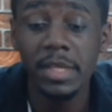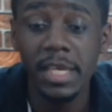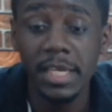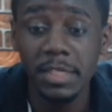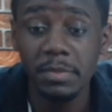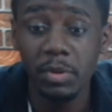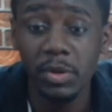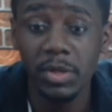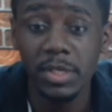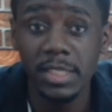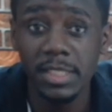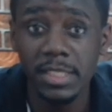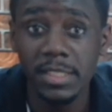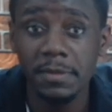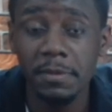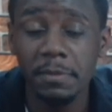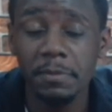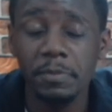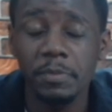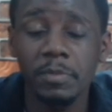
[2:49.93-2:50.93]
points.
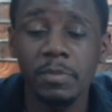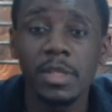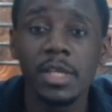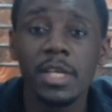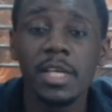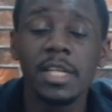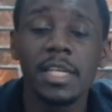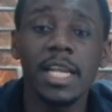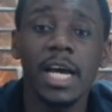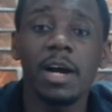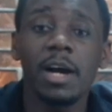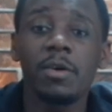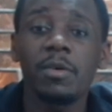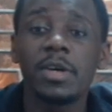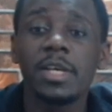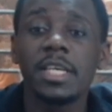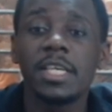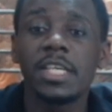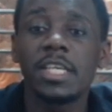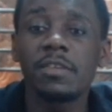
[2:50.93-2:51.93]
Now,
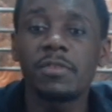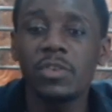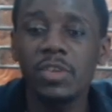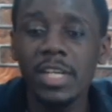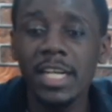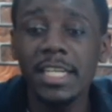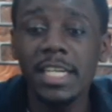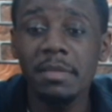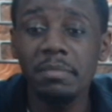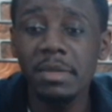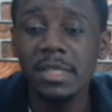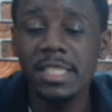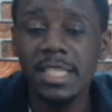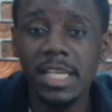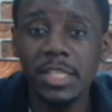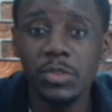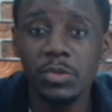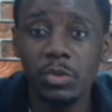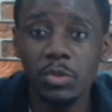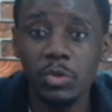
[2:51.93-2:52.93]
if United beats
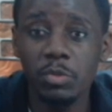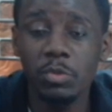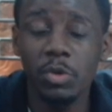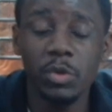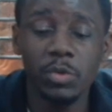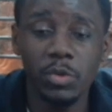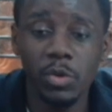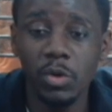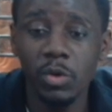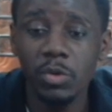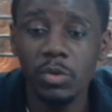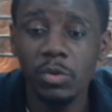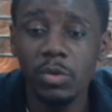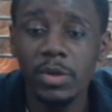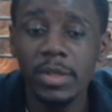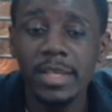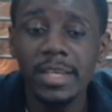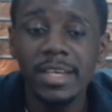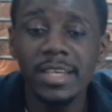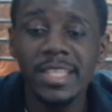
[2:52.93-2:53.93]
Arsenal tomorrow,
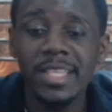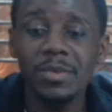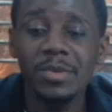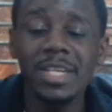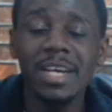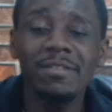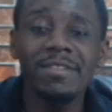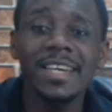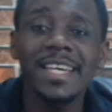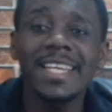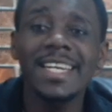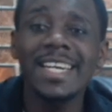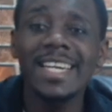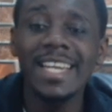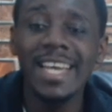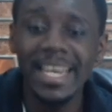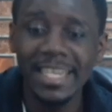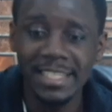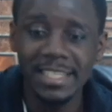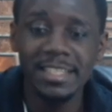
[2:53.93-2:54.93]
they would have
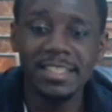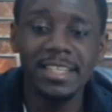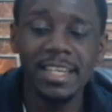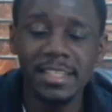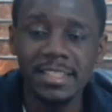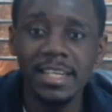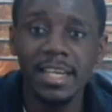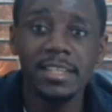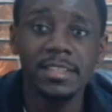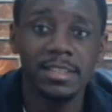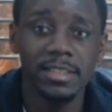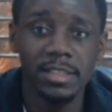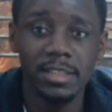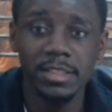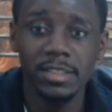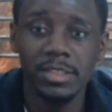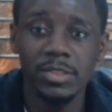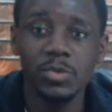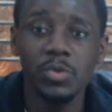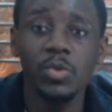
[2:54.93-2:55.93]
enlightened their
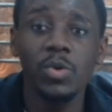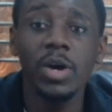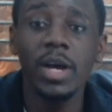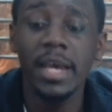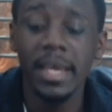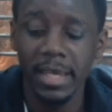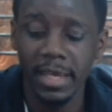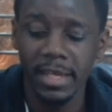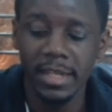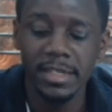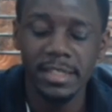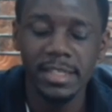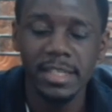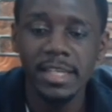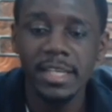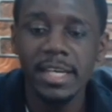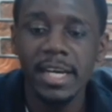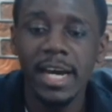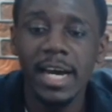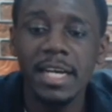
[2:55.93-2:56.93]
chances to go ahead
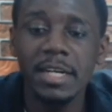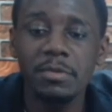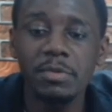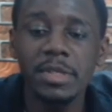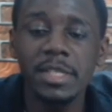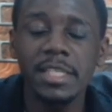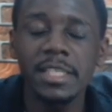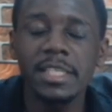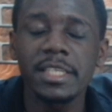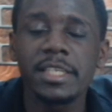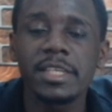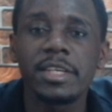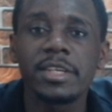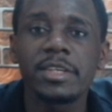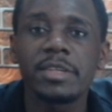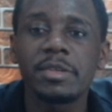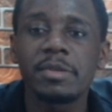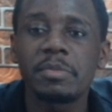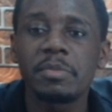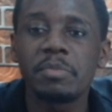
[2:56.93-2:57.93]
and really
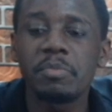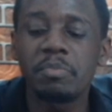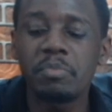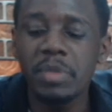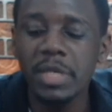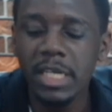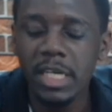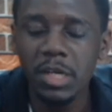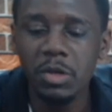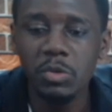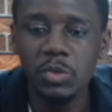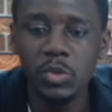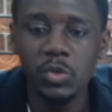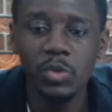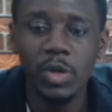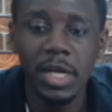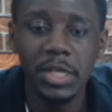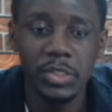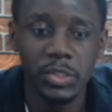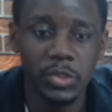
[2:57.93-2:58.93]
be close to
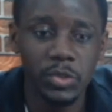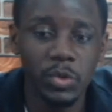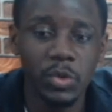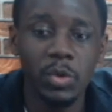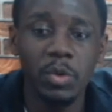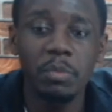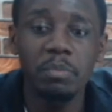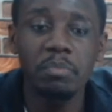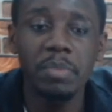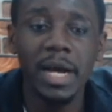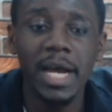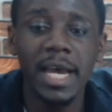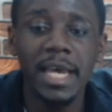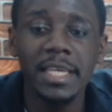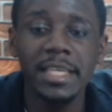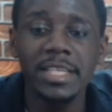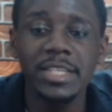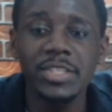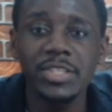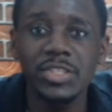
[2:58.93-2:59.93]
Arsenal
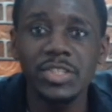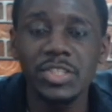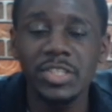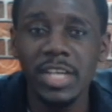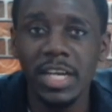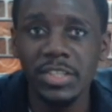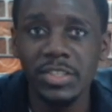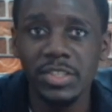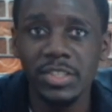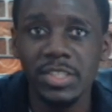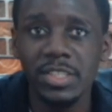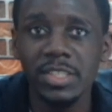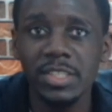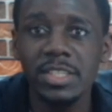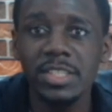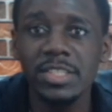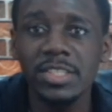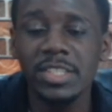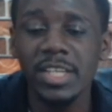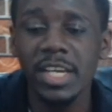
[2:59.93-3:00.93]
by just
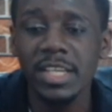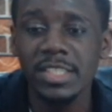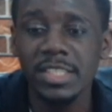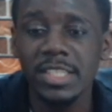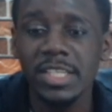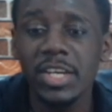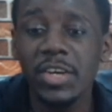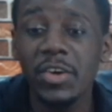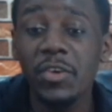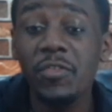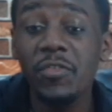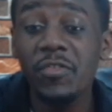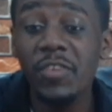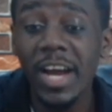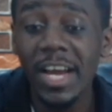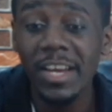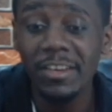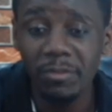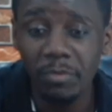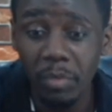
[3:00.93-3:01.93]
5